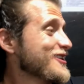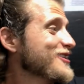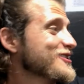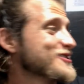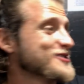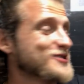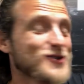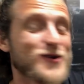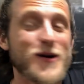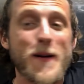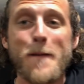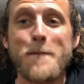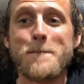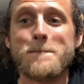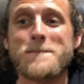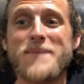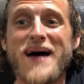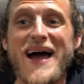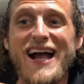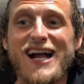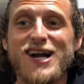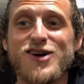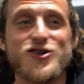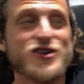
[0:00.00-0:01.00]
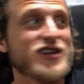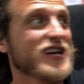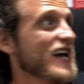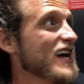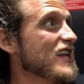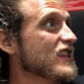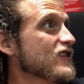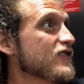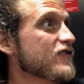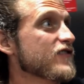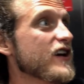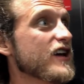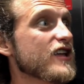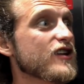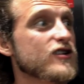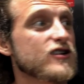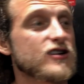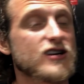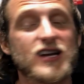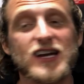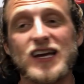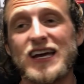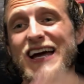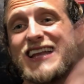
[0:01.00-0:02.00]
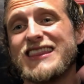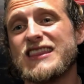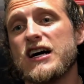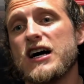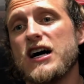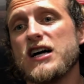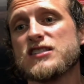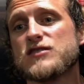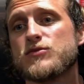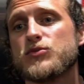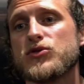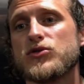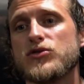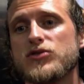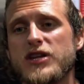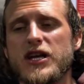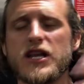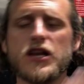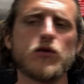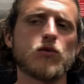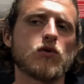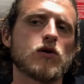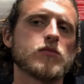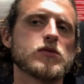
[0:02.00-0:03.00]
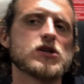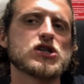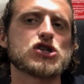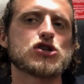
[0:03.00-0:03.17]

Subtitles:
y'all. So I'm back on the elevator at the hospital. They didn't want me